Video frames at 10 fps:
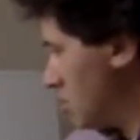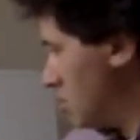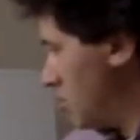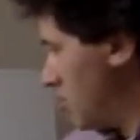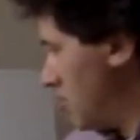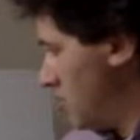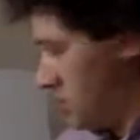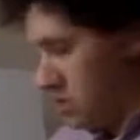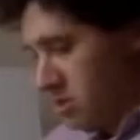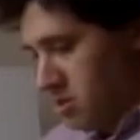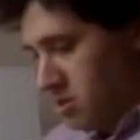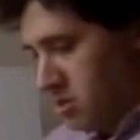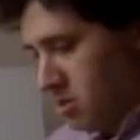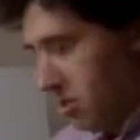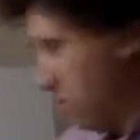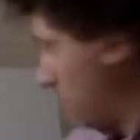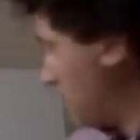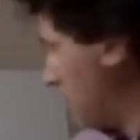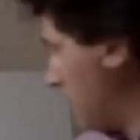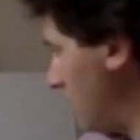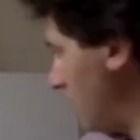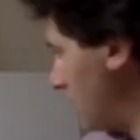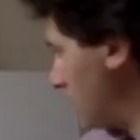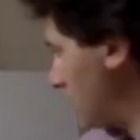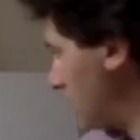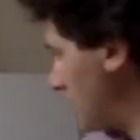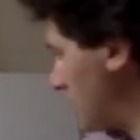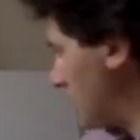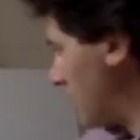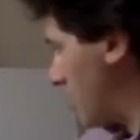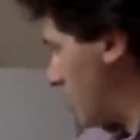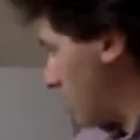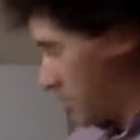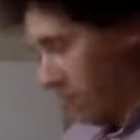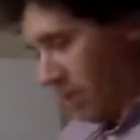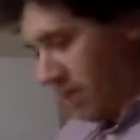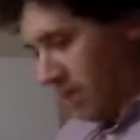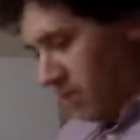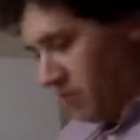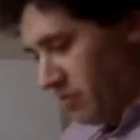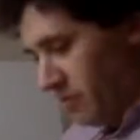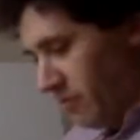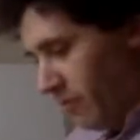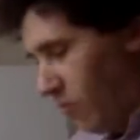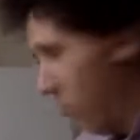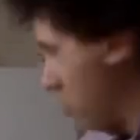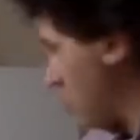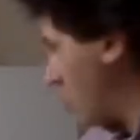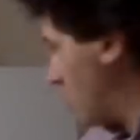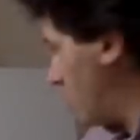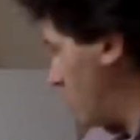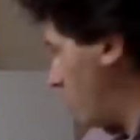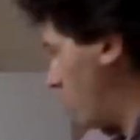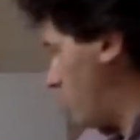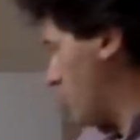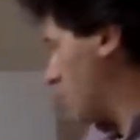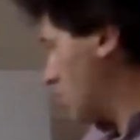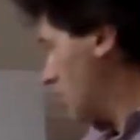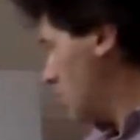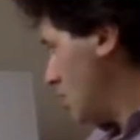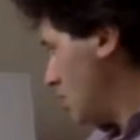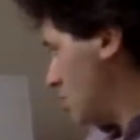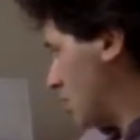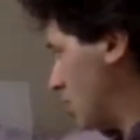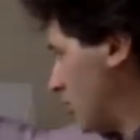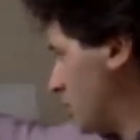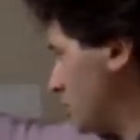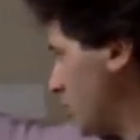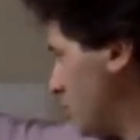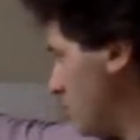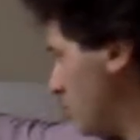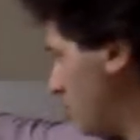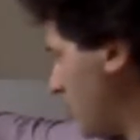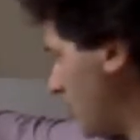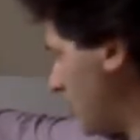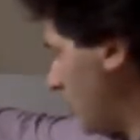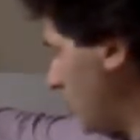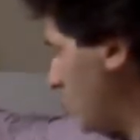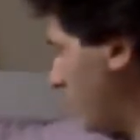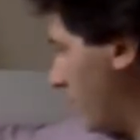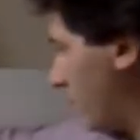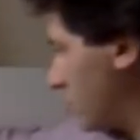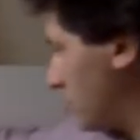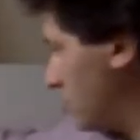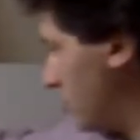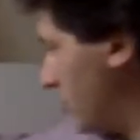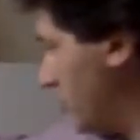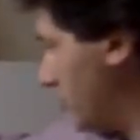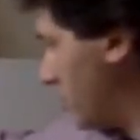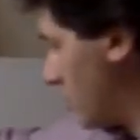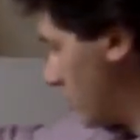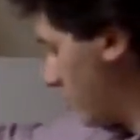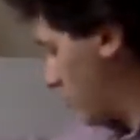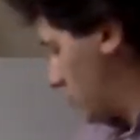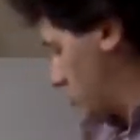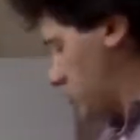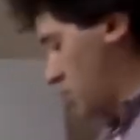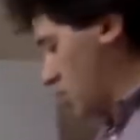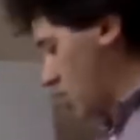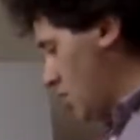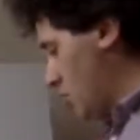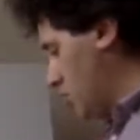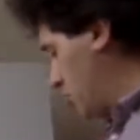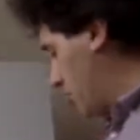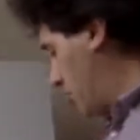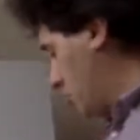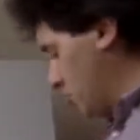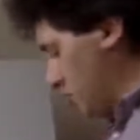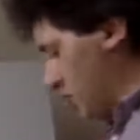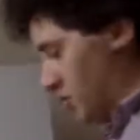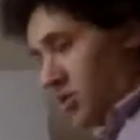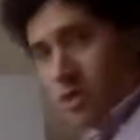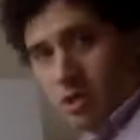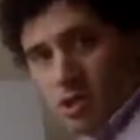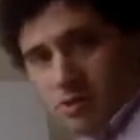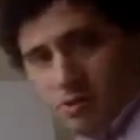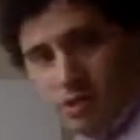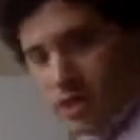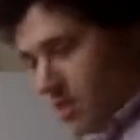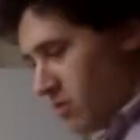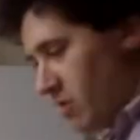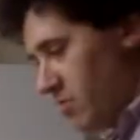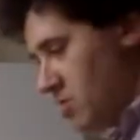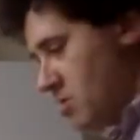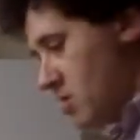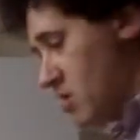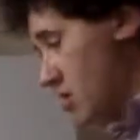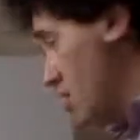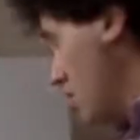then the game will actually end there and payoffs will be 4 and 4. Okay, we're going to state the payoff of the first moving player first. So if you look at the diagram here,